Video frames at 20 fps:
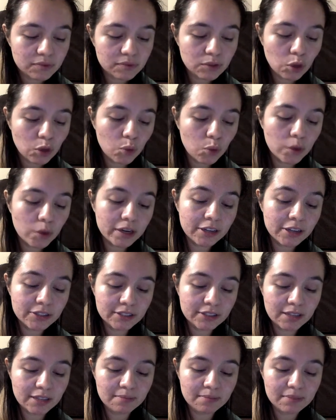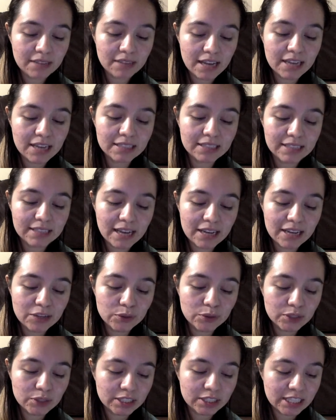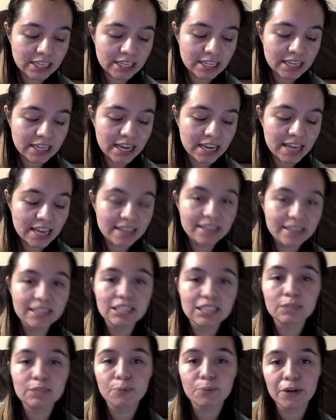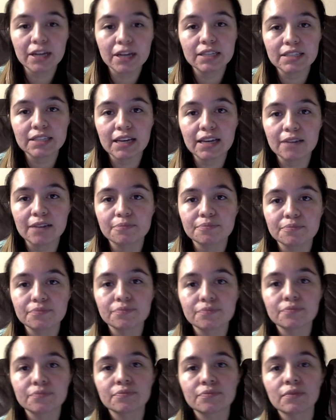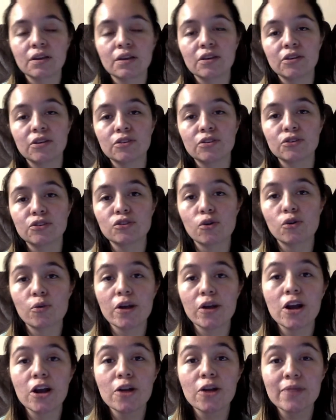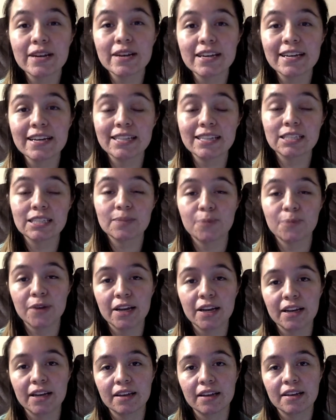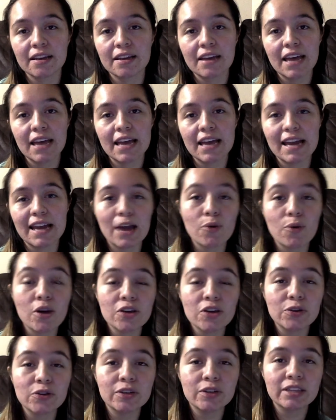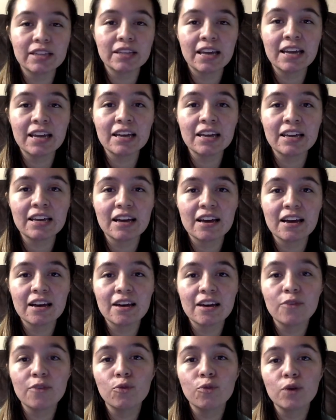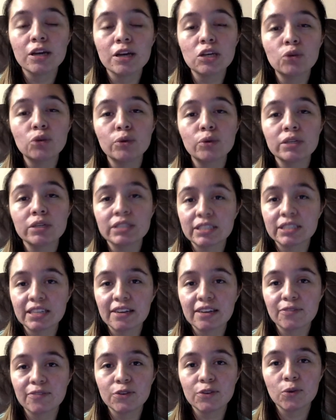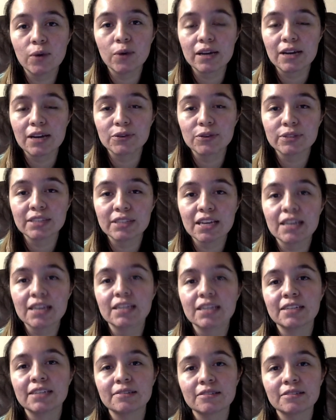what are some things that you see in the springtime? So we're already in spring, and I want you to think of what you would see if you went outside.